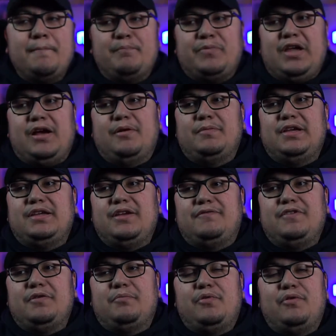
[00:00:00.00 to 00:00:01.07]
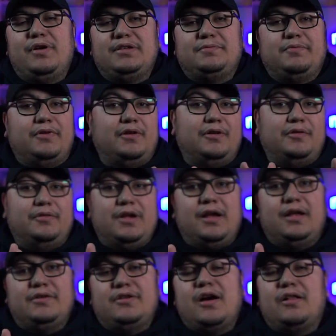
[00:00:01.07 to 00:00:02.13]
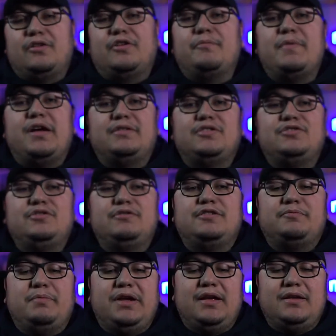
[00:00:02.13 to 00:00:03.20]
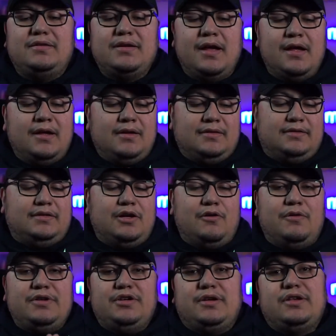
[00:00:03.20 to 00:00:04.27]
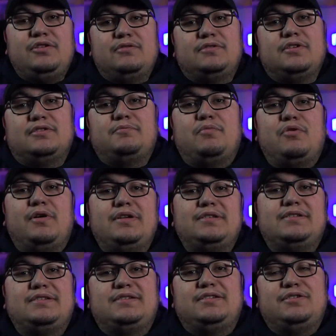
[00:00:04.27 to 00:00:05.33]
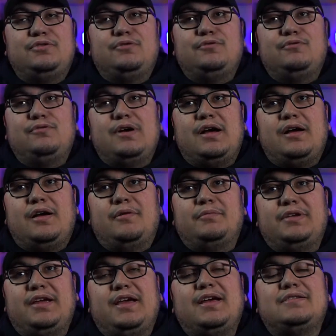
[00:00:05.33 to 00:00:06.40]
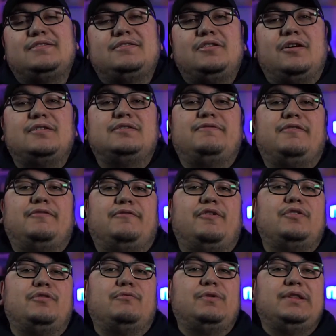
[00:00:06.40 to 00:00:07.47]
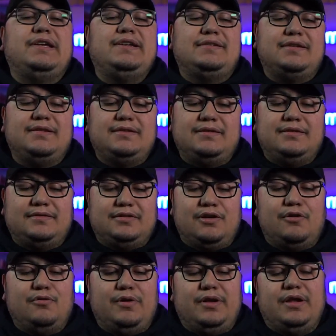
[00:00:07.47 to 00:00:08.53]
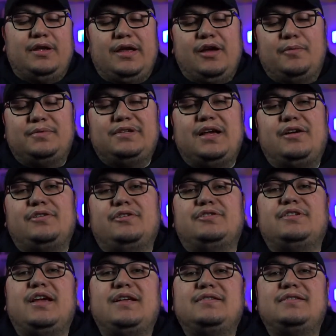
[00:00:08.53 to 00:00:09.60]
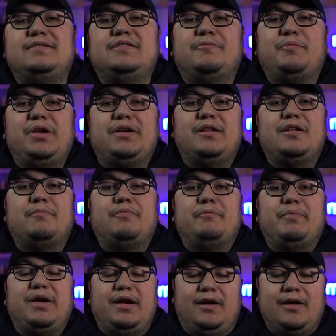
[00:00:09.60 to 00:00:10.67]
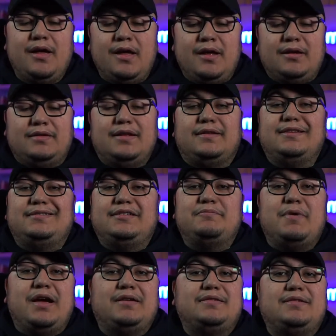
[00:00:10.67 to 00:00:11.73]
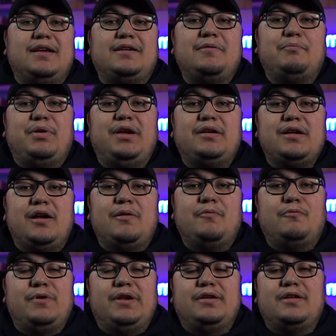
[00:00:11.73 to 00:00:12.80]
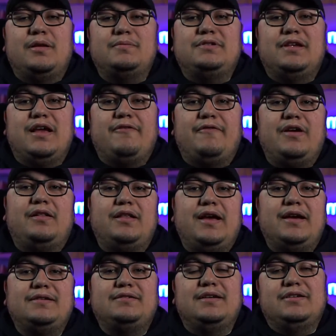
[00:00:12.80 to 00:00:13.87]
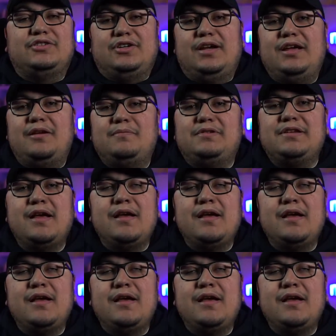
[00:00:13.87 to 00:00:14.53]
They give you points per dollar amount that you spend. So, and you can use those points to get head starts for further releases. So it helps out your chances of picking up a pair. Now, this is my second pickup when it comes to FLX and Champs.